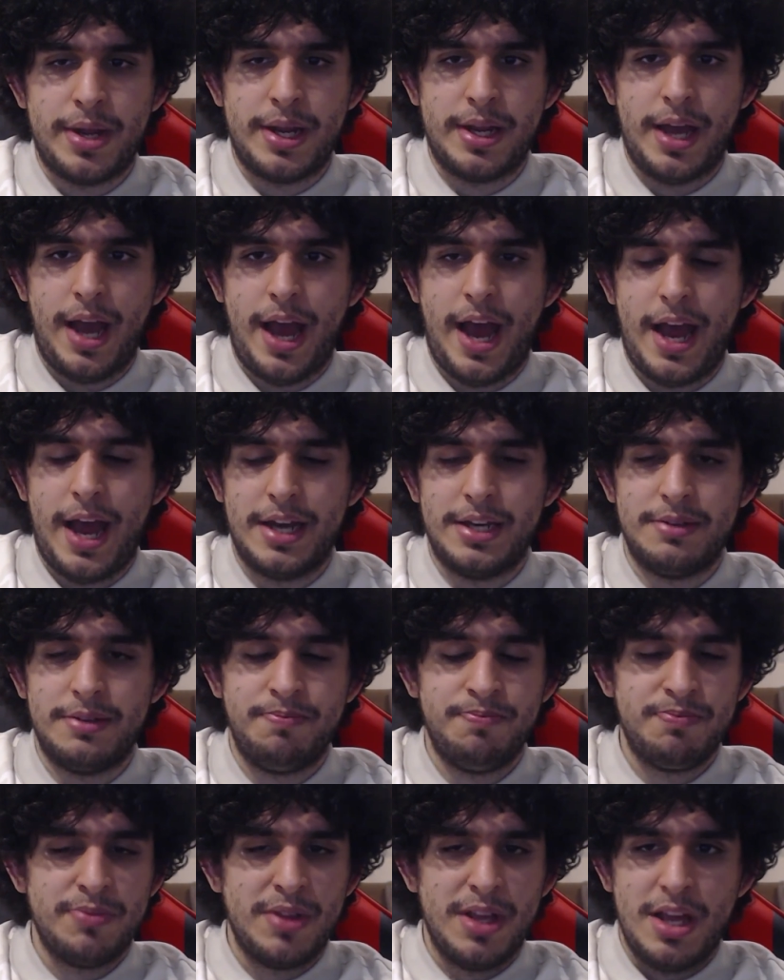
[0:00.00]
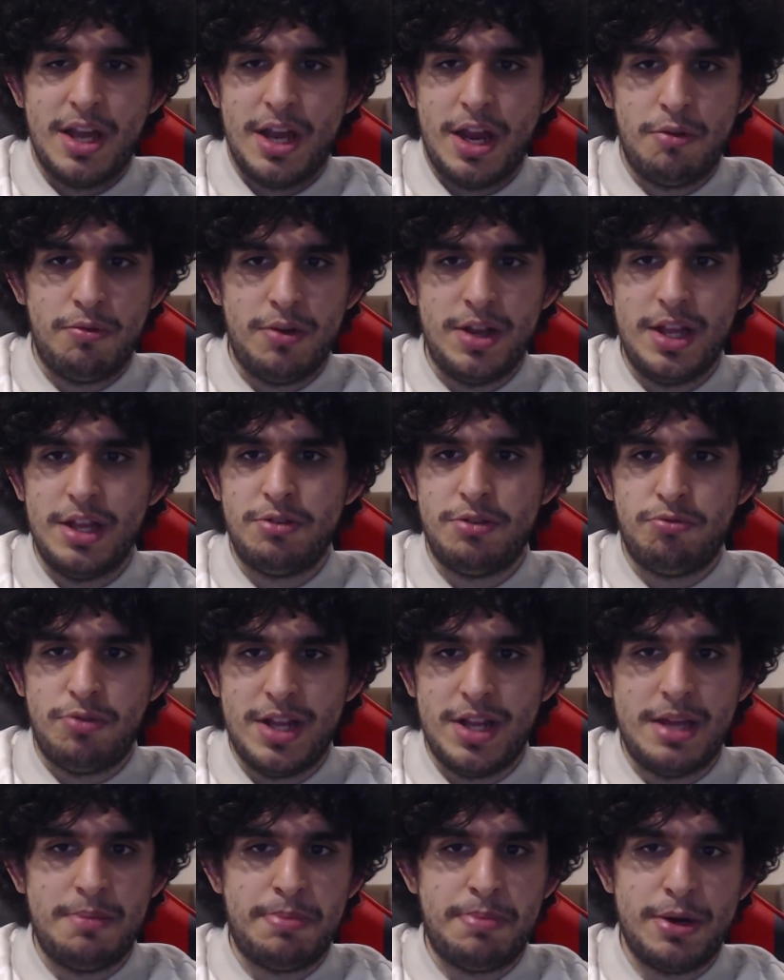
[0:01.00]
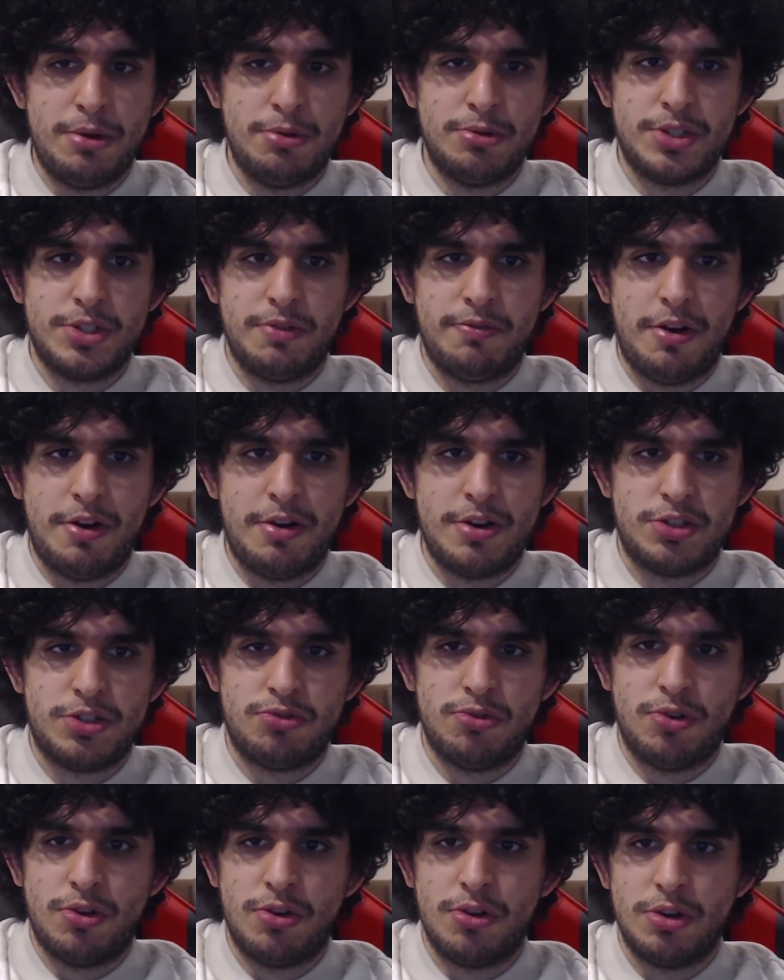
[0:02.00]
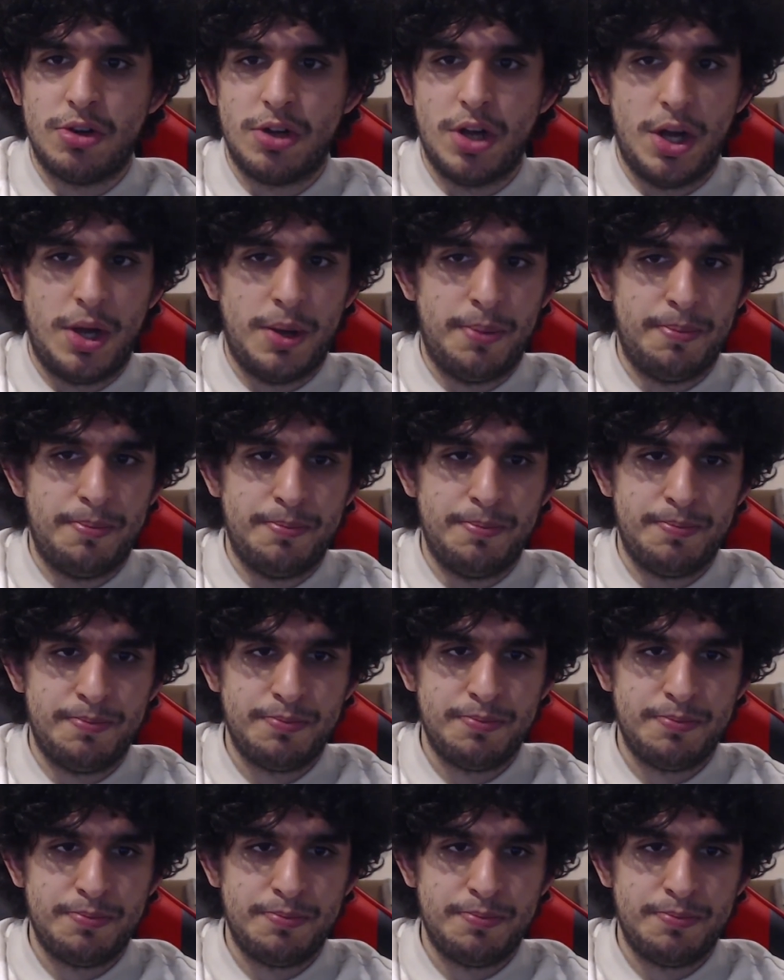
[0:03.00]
and it really, really builds a very strong